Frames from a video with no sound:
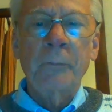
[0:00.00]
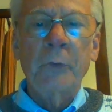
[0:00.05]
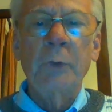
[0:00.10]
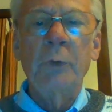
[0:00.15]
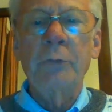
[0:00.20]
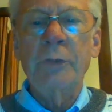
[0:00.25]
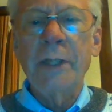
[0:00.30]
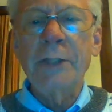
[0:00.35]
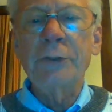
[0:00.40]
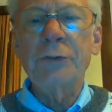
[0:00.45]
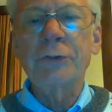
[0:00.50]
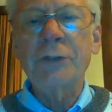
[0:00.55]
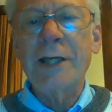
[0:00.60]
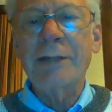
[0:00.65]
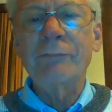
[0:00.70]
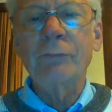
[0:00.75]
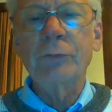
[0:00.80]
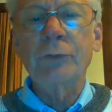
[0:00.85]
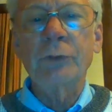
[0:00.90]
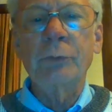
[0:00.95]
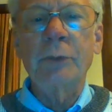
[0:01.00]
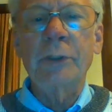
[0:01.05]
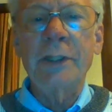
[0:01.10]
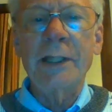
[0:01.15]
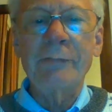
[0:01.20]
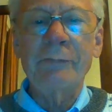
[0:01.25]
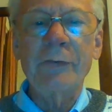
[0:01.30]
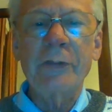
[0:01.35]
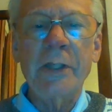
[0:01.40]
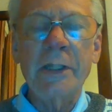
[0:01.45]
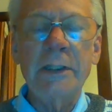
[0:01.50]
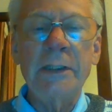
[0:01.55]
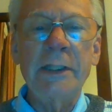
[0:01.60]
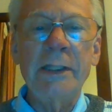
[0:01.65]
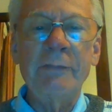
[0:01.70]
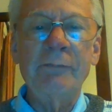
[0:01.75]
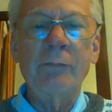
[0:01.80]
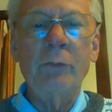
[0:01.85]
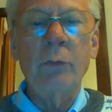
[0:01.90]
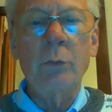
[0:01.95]
who then travel to wherever they
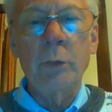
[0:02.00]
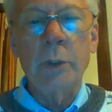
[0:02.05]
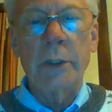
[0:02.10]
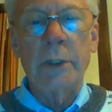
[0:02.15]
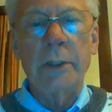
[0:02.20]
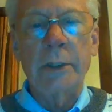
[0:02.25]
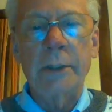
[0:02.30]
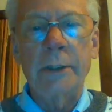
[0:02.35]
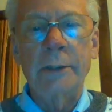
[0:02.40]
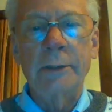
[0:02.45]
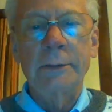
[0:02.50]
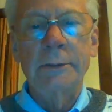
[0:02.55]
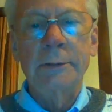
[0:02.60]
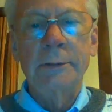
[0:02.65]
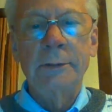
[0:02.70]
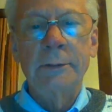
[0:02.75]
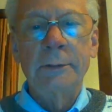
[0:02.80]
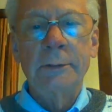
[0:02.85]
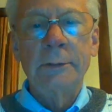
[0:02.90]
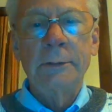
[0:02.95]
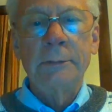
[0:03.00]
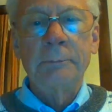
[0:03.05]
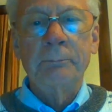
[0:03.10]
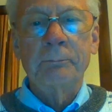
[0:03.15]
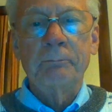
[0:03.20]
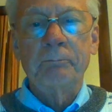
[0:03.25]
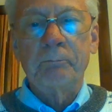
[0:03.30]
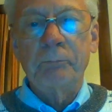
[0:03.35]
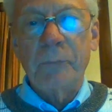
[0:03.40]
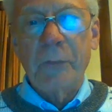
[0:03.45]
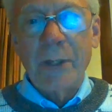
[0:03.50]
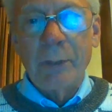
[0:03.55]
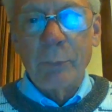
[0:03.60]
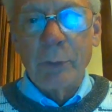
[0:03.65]
live or work. They